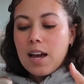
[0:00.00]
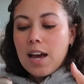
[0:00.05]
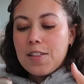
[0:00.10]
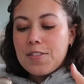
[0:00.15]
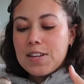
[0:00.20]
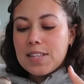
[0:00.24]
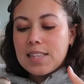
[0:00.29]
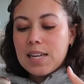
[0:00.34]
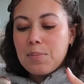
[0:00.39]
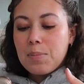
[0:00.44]
I
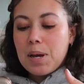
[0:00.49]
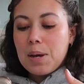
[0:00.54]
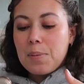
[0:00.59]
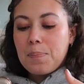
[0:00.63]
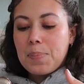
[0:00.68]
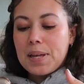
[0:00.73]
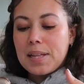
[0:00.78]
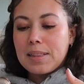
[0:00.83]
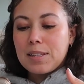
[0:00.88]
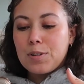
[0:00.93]
think they might
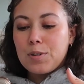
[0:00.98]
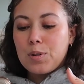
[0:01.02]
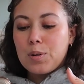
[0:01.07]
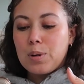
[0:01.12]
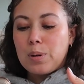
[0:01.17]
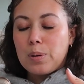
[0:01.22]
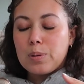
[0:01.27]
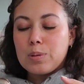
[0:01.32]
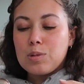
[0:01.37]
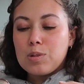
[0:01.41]
be a
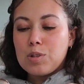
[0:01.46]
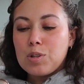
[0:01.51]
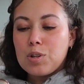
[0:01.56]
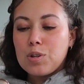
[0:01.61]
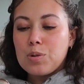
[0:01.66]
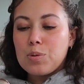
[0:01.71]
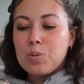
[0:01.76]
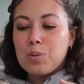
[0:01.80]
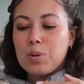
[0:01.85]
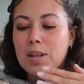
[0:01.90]
little
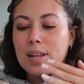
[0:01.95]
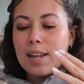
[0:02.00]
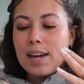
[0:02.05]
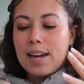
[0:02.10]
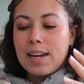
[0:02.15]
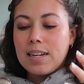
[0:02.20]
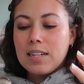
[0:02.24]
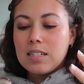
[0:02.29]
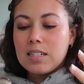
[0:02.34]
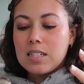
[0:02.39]
too
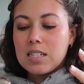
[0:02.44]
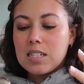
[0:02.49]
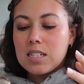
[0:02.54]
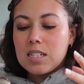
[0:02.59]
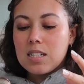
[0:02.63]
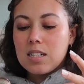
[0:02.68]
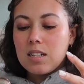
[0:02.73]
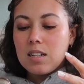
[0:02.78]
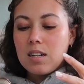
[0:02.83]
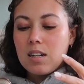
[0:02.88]
light,
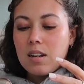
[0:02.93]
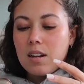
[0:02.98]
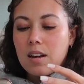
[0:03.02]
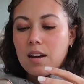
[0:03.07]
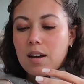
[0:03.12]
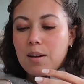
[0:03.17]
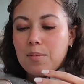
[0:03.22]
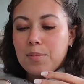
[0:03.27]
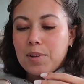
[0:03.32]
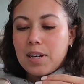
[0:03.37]

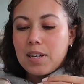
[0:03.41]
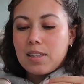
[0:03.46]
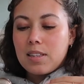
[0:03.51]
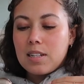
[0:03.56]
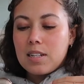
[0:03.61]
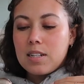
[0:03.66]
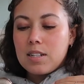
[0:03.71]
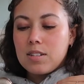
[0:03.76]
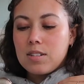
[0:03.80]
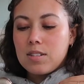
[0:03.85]
like
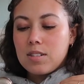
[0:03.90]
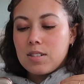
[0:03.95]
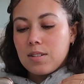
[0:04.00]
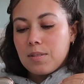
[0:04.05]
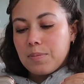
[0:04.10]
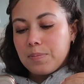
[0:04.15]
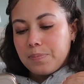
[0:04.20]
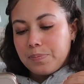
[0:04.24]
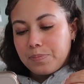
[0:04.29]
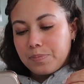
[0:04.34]
these
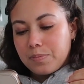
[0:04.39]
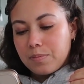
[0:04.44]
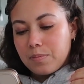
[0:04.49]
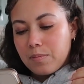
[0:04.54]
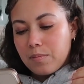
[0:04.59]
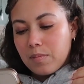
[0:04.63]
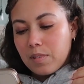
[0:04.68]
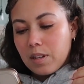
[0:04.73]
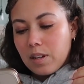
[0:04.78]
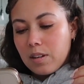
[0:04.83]

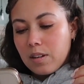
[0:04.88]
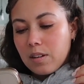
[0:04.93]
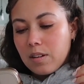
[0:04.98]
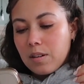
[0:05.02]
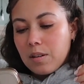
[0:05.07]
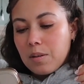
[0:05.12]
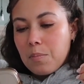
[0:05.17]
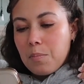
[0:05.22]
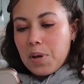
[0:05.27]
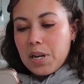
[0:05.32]

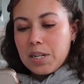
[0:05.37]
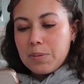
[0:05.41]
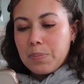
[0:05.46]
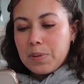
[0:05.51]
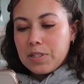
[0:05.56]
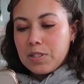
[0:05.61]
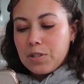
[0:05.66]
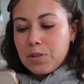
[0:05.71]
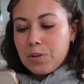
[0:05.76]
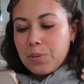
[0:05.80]
mini
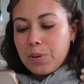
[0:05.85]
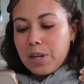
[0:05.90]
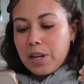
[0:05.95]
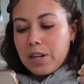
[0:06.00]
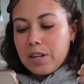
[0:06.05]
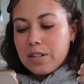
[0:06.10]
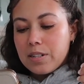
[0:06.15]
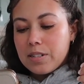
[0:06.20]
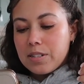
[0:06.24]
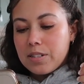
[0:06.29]

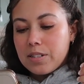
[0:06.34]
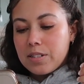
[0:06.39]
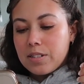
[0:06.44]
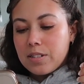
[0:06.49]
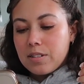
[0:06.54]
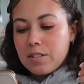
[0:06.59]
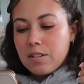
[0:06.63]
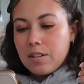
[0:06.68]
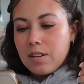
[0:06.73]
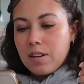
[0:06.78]

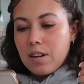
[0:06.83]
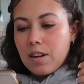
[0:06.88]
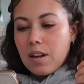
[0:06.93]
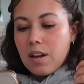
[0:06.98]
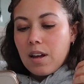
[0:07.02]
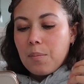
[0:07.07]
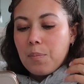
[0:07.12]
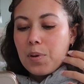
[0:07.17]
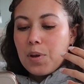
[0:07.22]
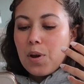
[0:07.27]
petunias.
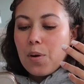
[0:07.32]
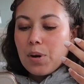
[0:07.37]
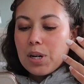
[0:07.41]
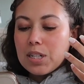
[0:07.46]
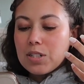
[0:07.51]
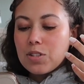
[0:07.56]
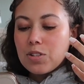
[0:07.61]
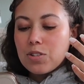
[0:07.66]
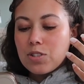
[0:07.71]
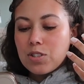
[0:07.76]

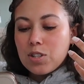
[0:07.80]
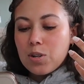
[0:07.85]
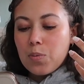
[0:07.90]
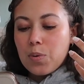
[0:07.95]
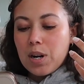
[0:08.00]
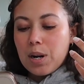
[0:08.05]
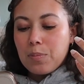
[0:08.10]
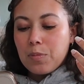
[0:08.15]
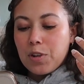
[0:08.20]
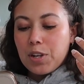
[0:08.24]
Peonies are still
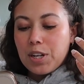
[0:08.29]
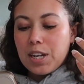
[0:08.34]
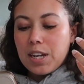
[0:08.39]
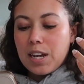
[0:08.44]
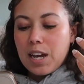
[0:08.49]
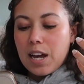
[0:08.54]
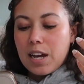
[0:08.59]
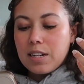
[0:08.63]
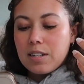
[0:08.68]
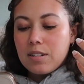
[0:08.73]
one I'm looking
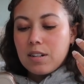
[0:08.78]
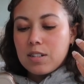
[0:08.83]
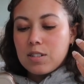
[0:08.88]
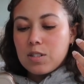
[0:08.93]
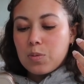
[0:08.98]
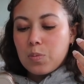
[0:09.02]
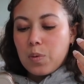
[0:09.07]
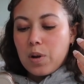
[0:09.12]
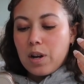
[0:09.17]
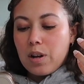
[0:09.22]
at
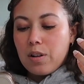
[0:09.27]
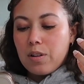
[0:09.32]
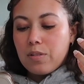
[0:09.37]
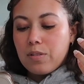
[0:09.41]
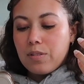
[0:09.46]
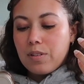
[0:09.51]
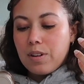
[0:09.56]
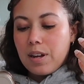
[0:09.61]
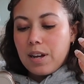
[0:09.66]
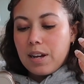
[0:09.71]
as well.
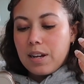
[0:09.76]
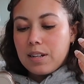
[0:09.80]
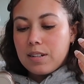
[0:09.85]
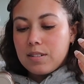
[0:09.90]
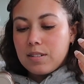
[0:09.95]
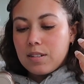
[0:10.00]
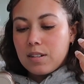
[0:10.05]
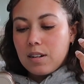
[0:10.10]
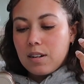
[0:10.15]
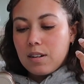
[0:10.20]

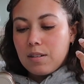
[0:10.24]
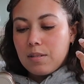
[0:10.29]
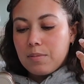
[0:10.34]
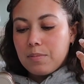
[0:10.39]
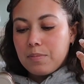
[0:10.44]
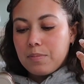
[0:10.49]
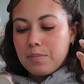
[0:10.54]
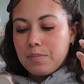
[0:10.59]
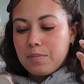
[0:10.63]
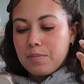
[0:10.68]
And
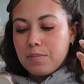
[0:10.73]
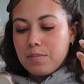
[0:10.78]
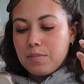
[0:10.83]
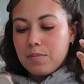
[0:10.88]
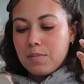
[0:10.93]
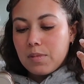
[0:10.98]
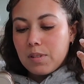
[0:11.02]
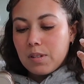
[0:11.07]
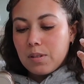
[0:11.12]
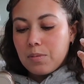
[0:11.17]

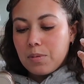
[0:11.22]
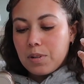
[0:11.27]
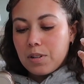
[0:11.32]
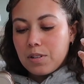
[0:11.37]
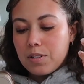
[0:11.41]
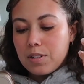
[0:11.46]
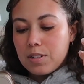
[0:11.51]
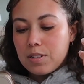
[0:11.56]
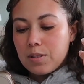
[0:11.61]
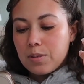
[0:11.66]
what
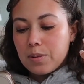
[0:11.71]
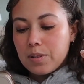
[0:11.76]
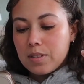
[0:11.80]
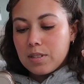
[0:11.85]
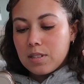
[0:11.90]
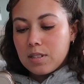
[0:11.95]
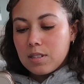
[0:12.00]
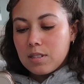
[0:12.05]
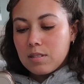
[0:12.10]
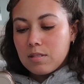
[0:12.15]
are these
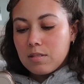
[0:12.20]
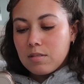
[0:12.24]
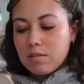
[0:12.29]
ones?